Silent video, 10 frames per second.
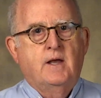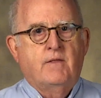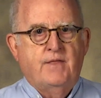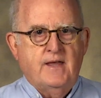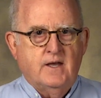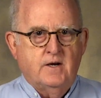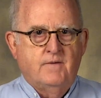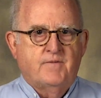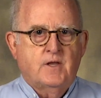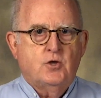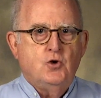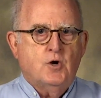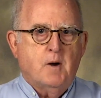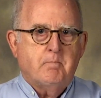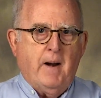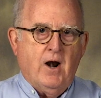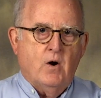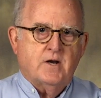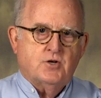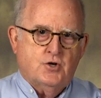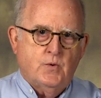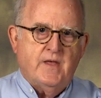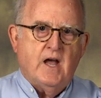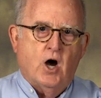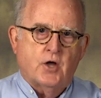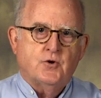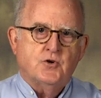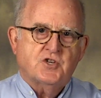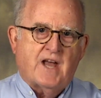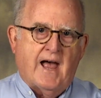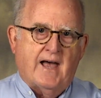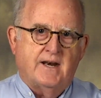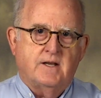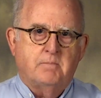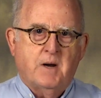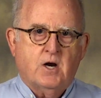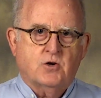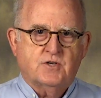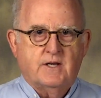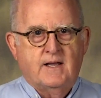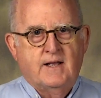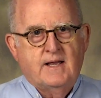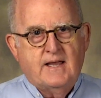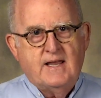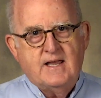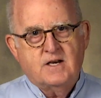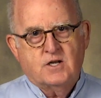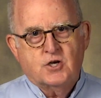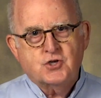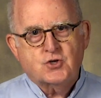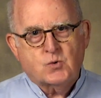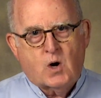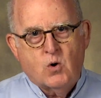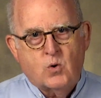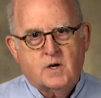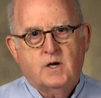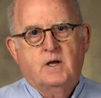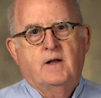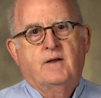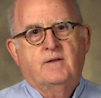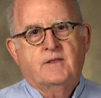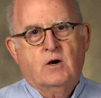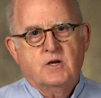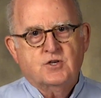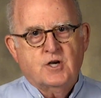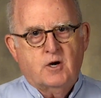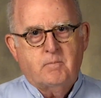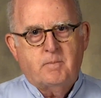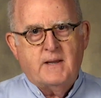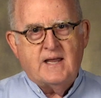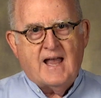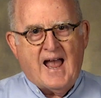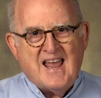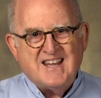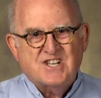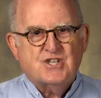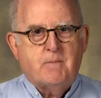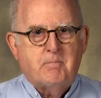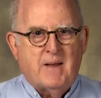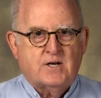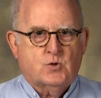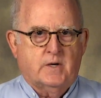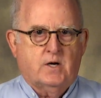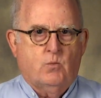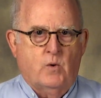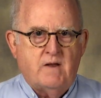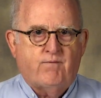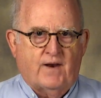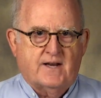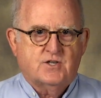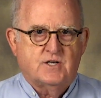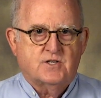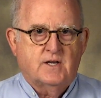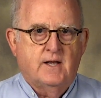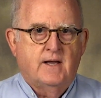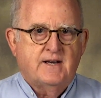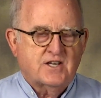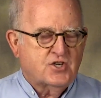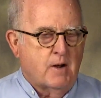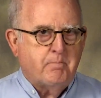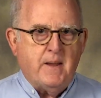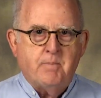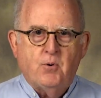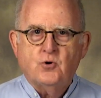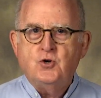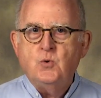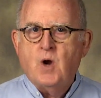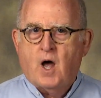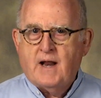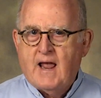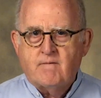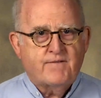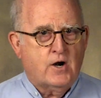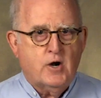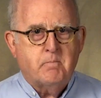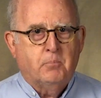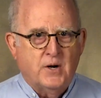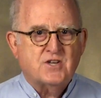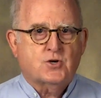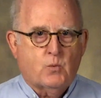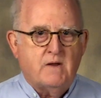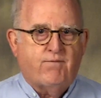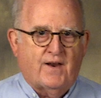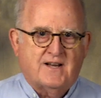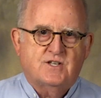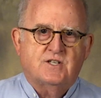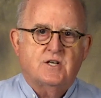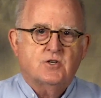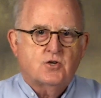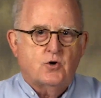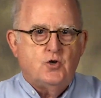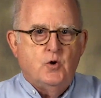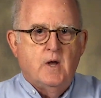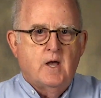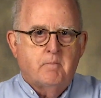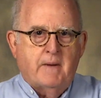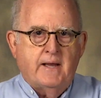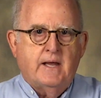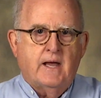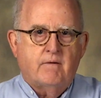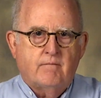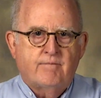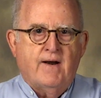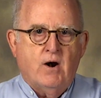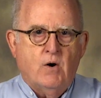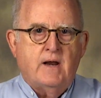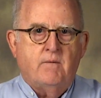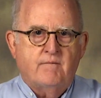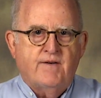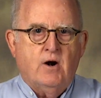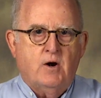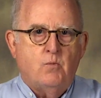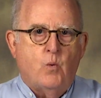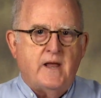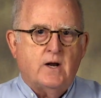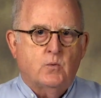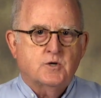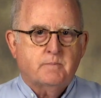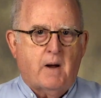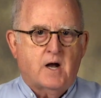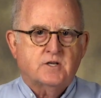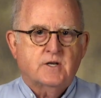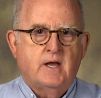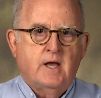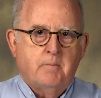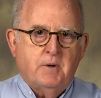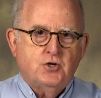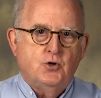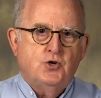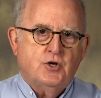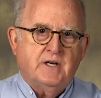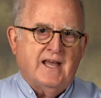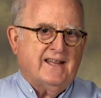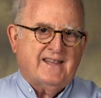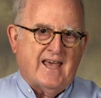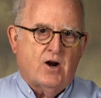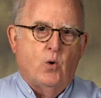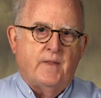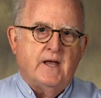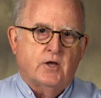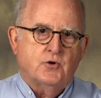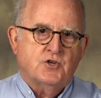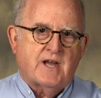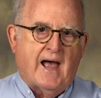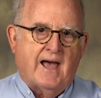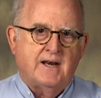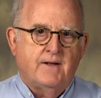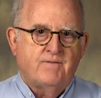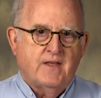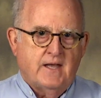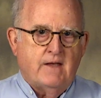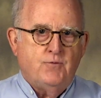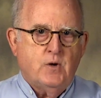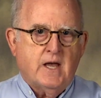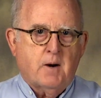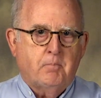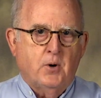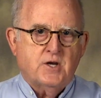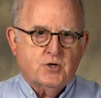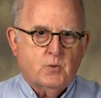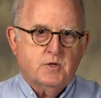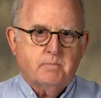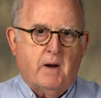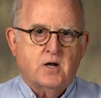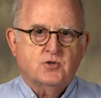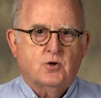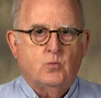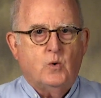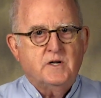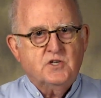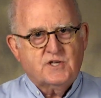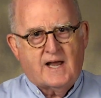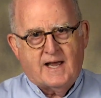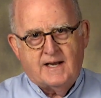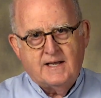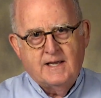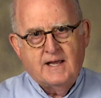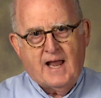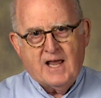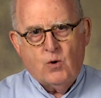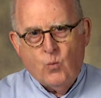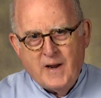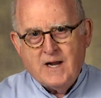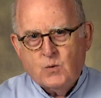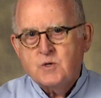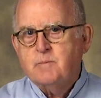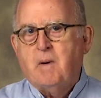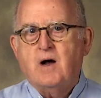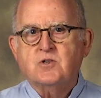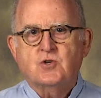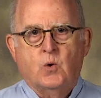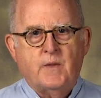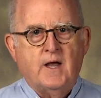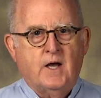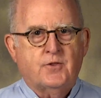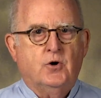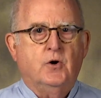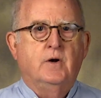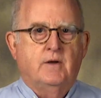then you compare it to the other side, because in a stroke, there is going to be asymmetric reflexes. Now, some people do not have very brisk reflexes, and so you may get very, very weak response, but you should get that on the other side. If you get a brisk response on one side and a weak response on the other,